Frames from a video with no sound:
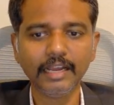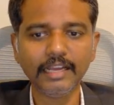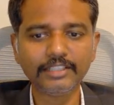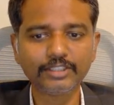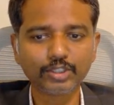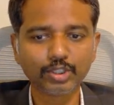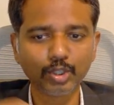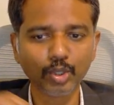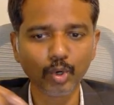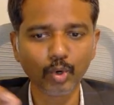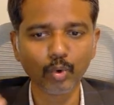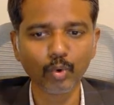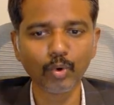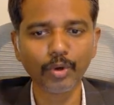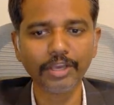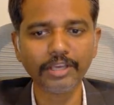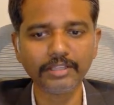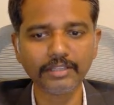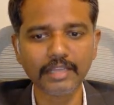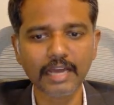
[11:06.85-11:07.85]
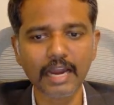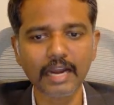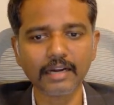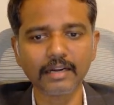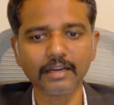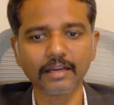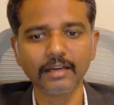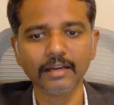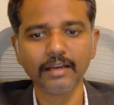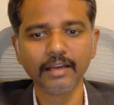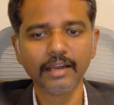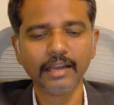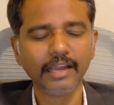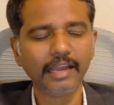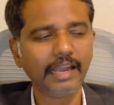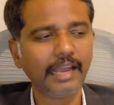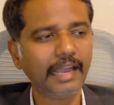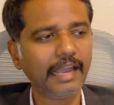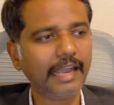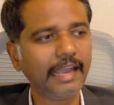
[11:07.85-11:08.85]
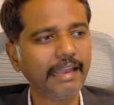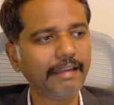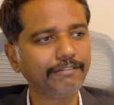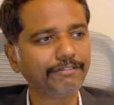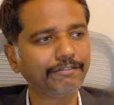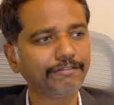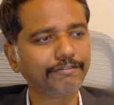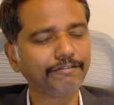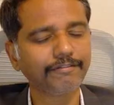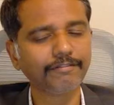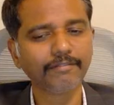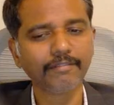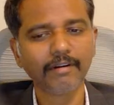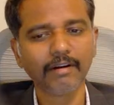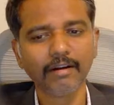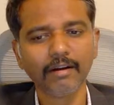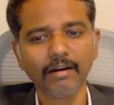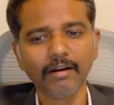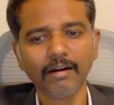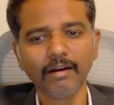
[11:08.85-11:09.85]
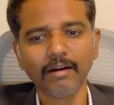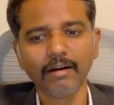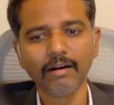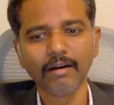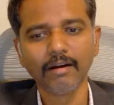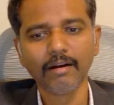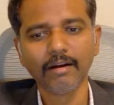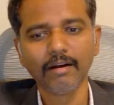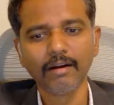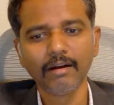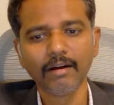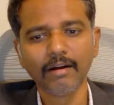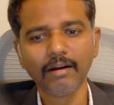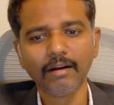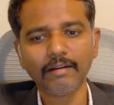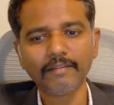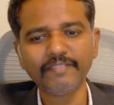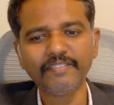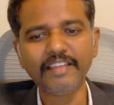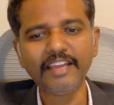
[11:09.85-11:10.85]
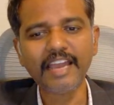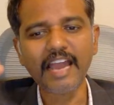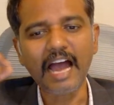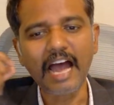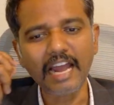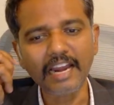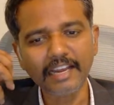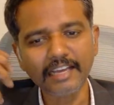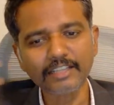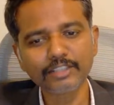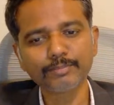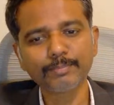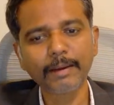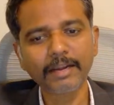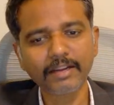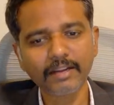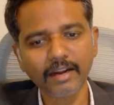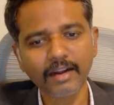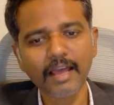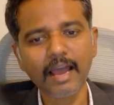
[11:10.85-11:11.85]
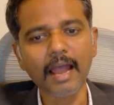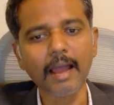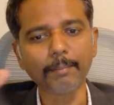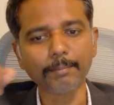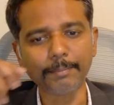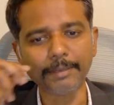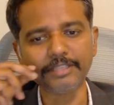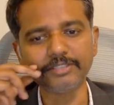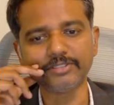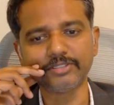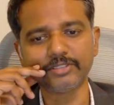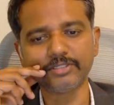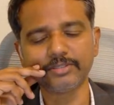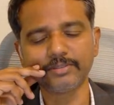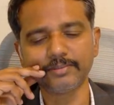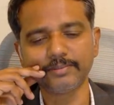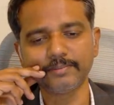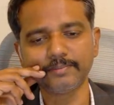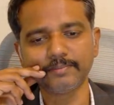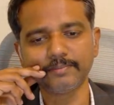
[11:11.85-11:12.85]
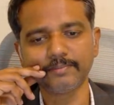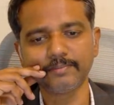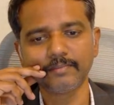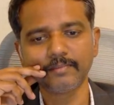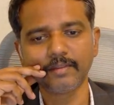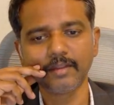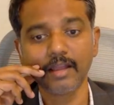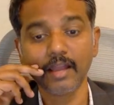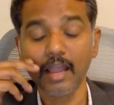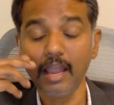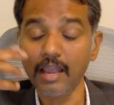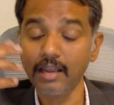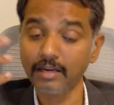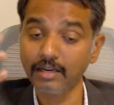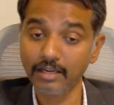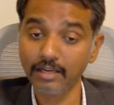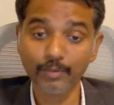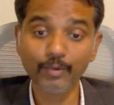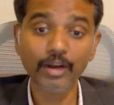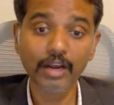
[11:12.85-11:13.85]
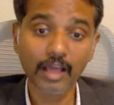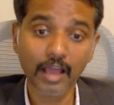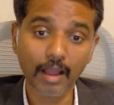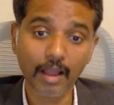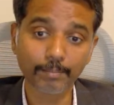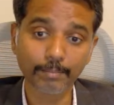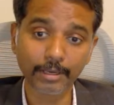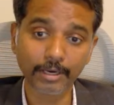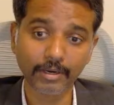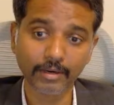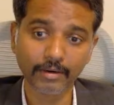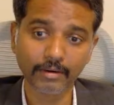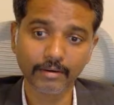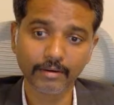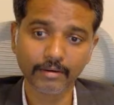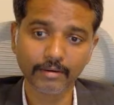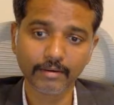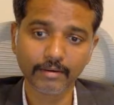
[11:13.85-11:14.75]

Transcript: It's knowing that if the unexpected happens, and it will happen,